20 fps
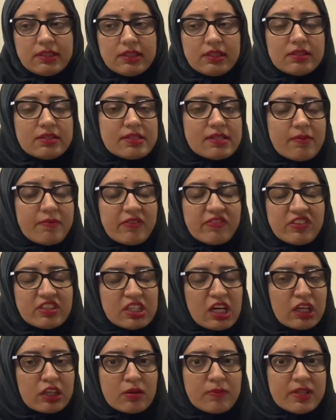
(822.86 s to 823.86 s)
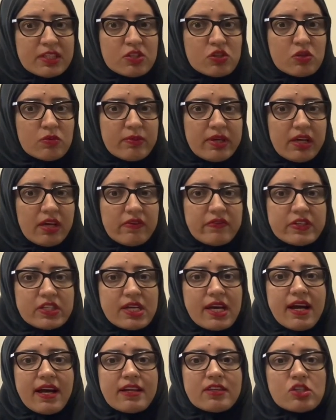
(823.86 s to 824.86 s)
some of the documents you may have
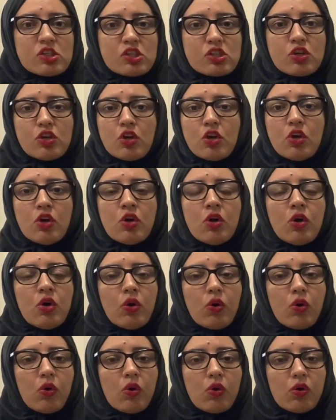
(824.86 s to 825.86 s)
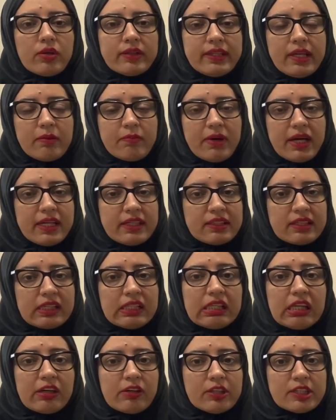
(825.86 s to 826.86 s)
attached, or they might
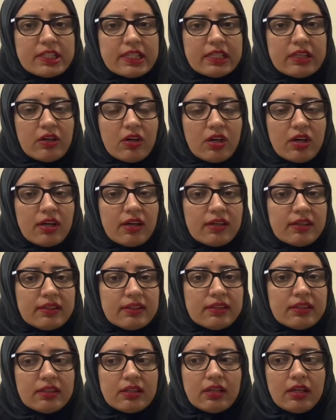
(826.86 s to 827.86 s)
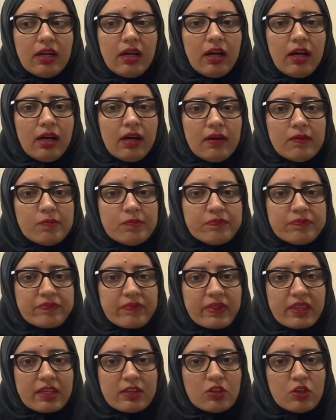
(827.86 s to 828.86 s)
clarity on
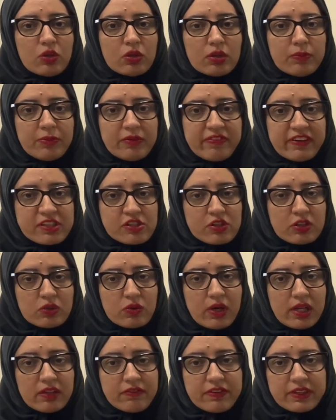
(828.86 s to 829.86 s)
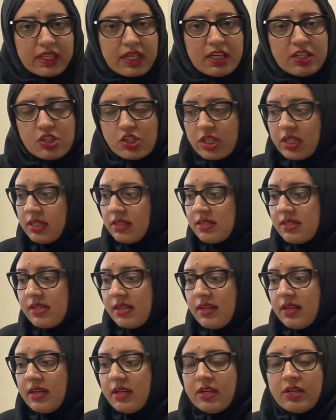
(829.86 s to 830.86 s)
your professional qualifications.
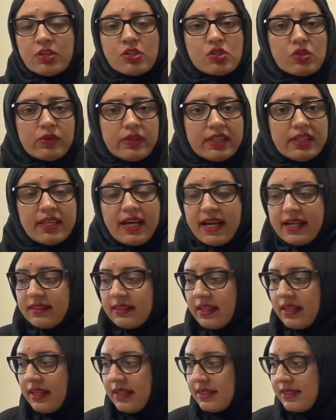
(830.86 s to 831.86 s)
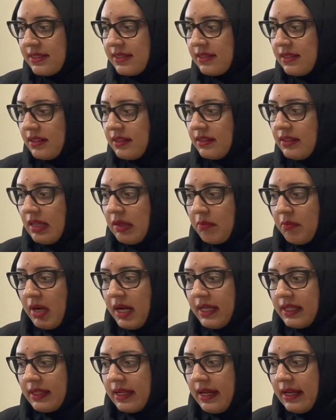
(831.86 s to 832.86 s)
So in that case, they
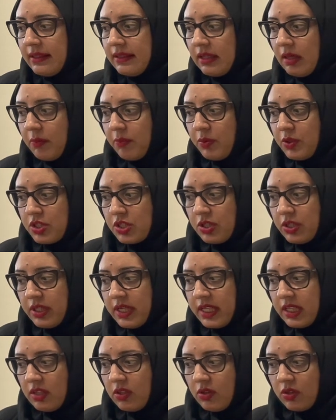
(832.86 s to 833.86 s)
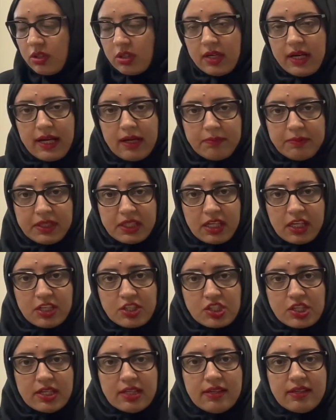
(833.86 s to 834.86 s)
might end up returning your
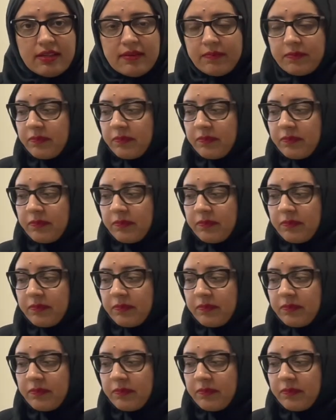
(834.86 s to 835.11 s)
application,